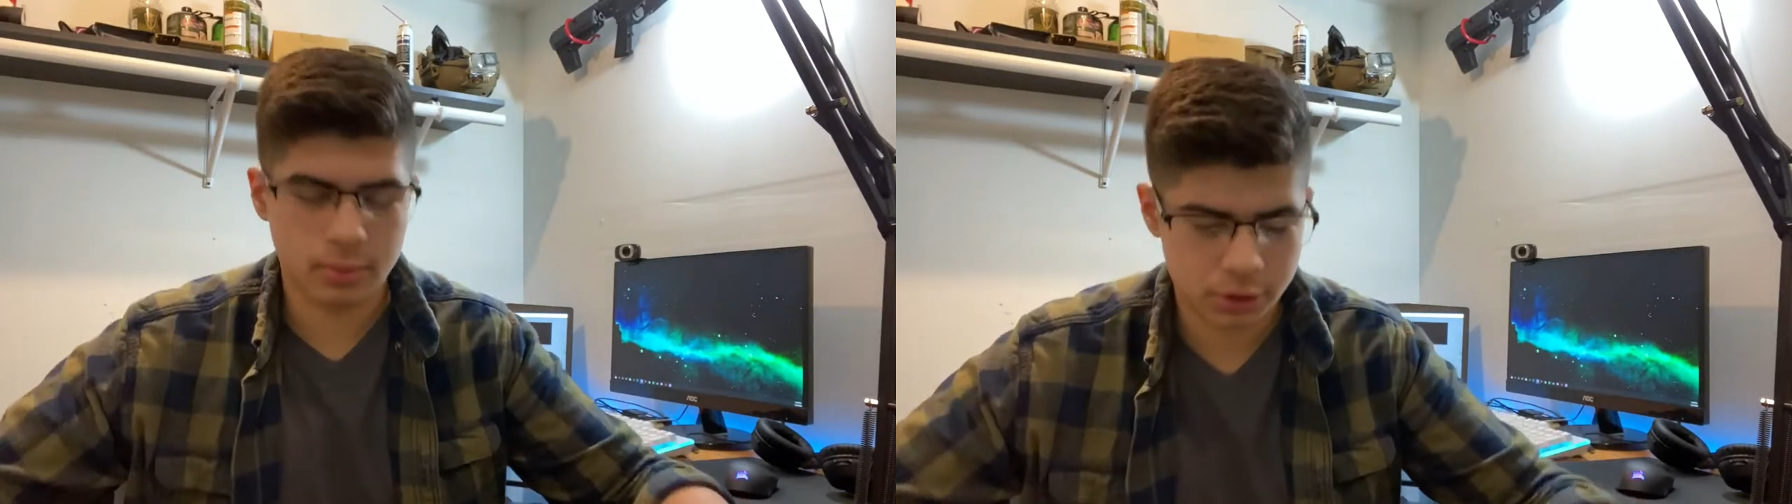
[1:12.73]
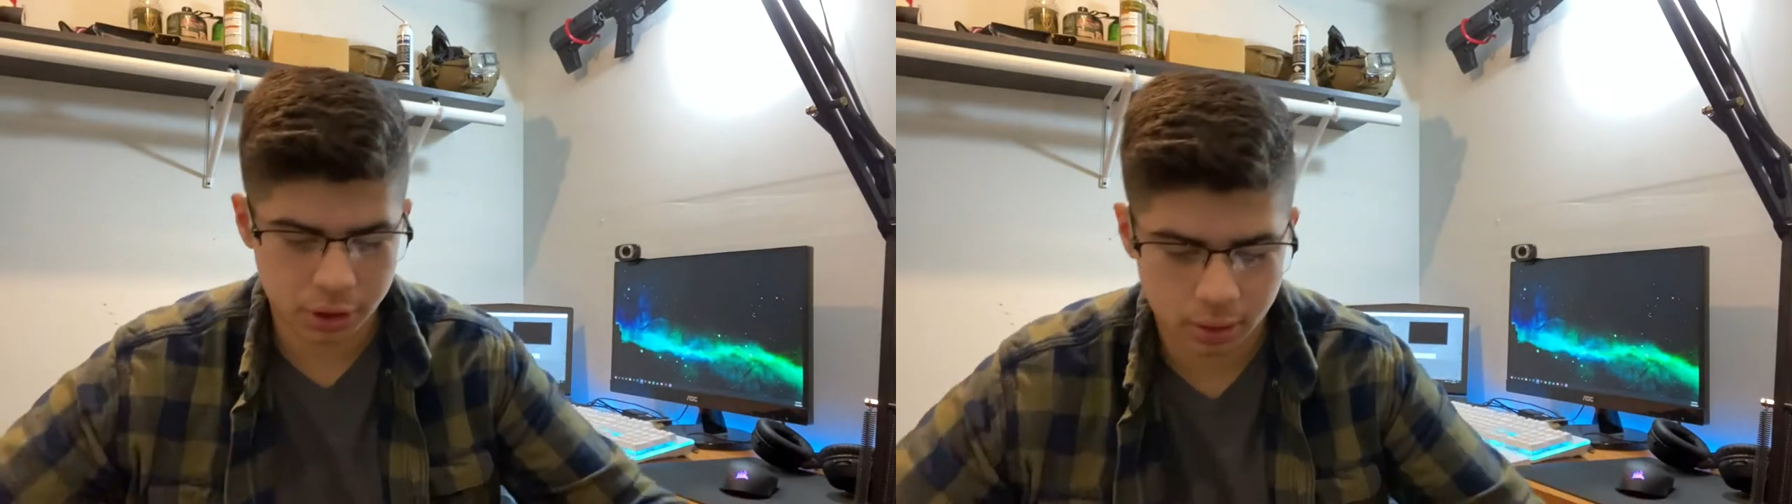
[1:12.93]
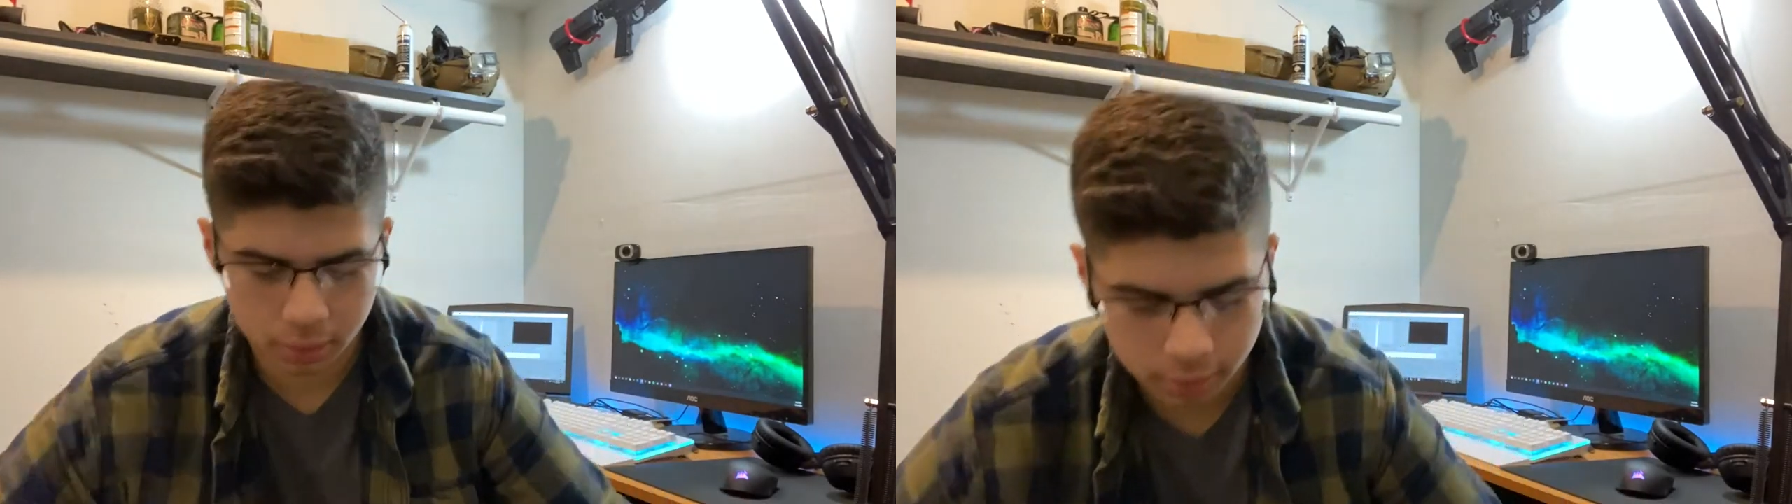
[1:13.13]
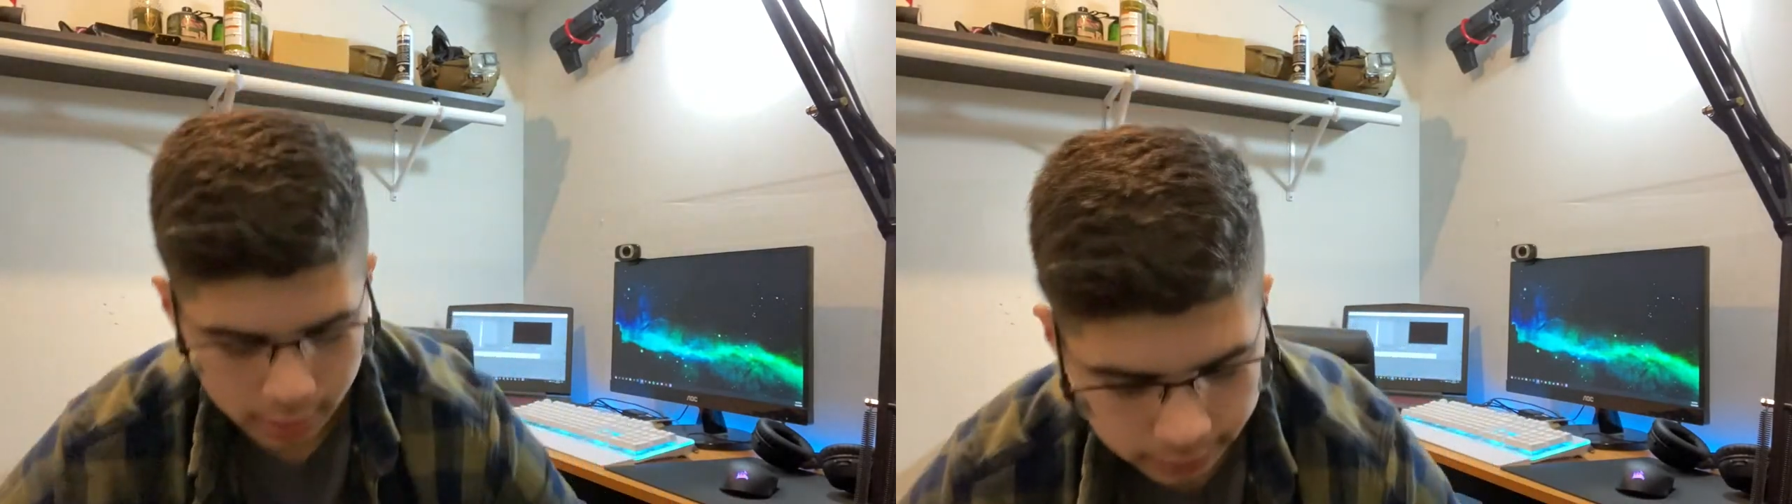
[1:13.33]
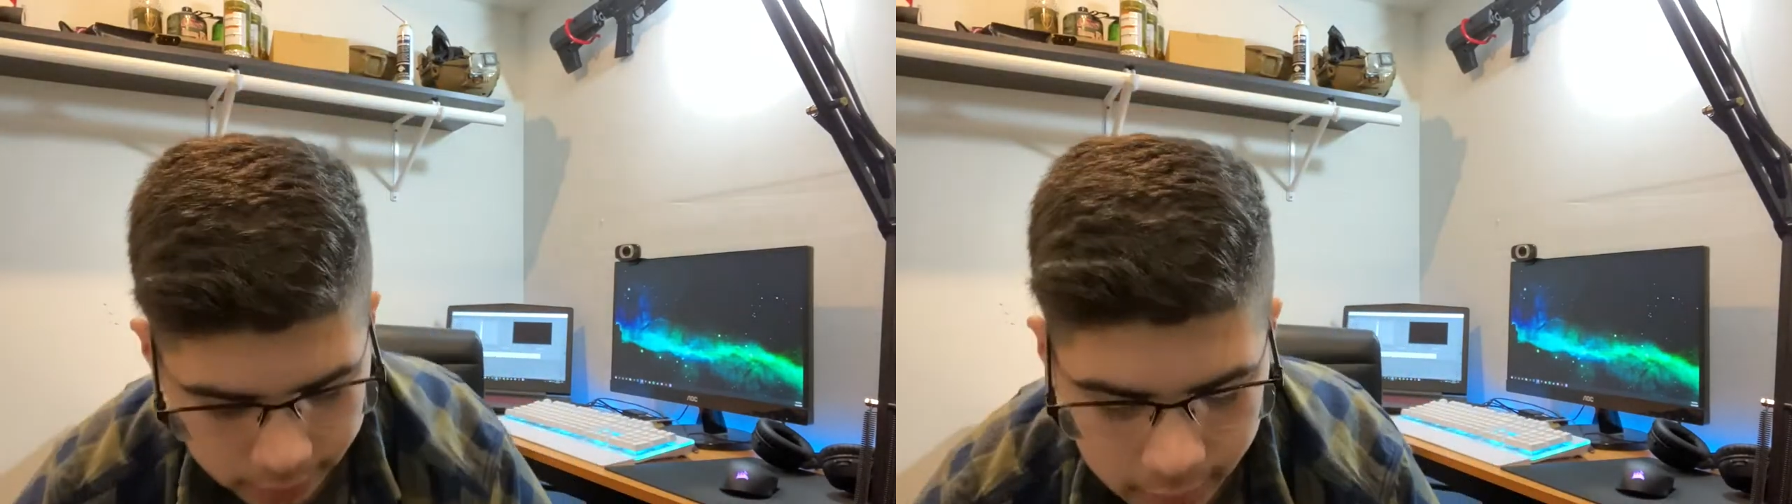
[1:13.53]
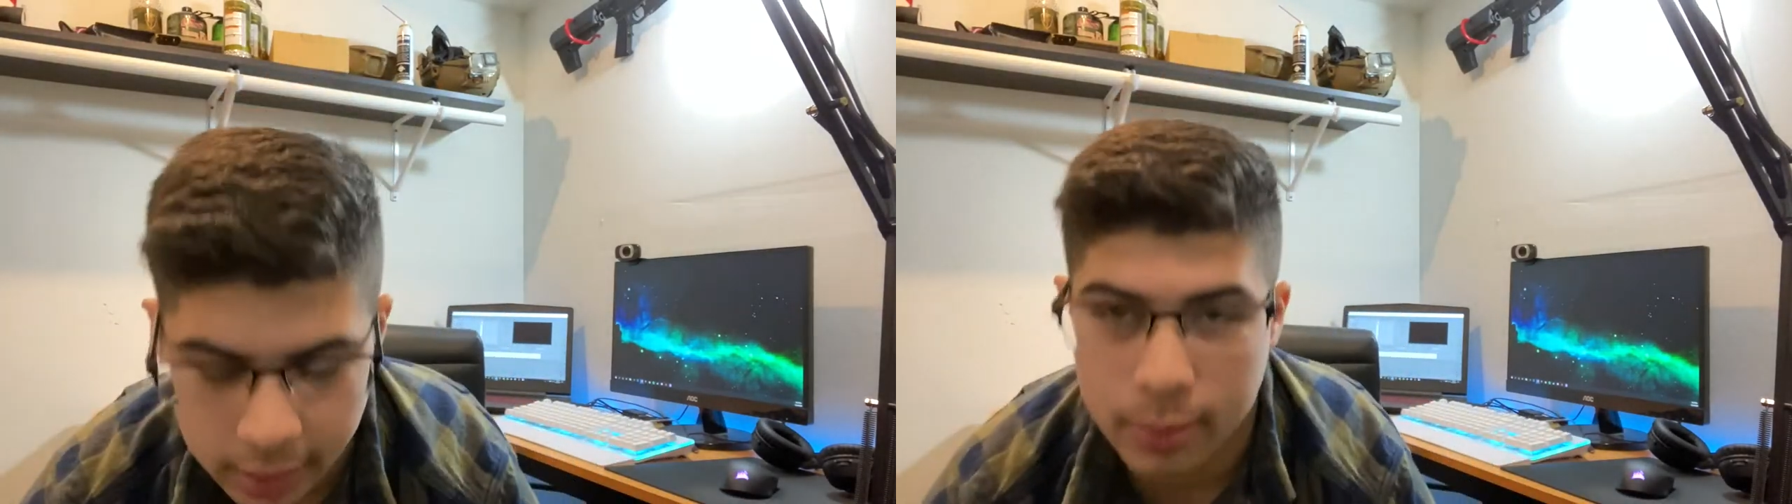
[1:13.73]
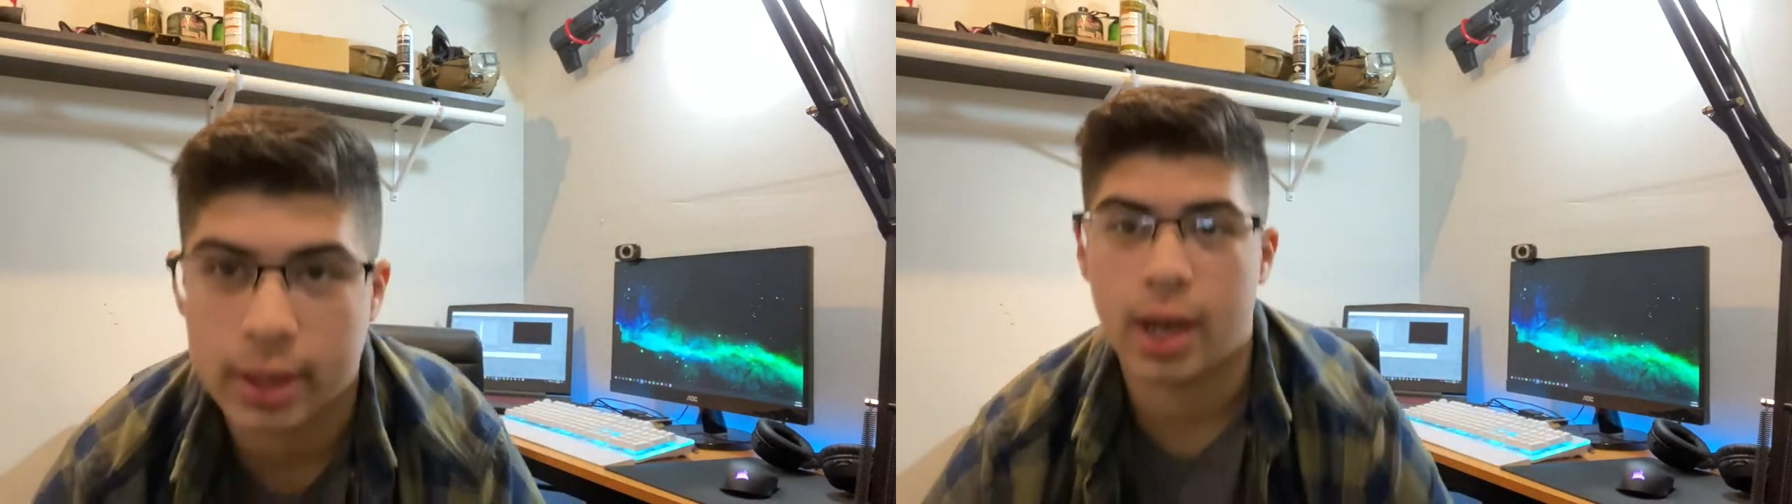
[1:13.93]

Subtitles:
show everything that we